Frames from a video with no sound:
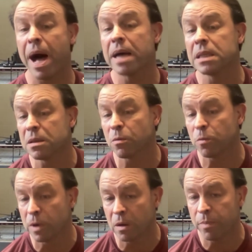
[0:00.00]
Seems a
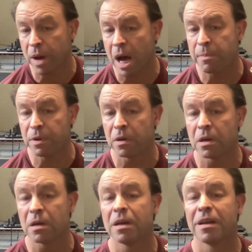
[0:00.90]
real
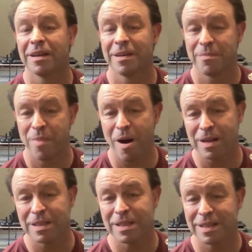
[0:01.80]
popular
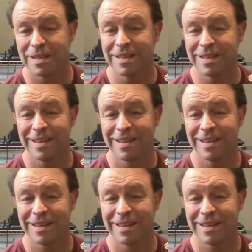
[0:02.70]
Parkinson's.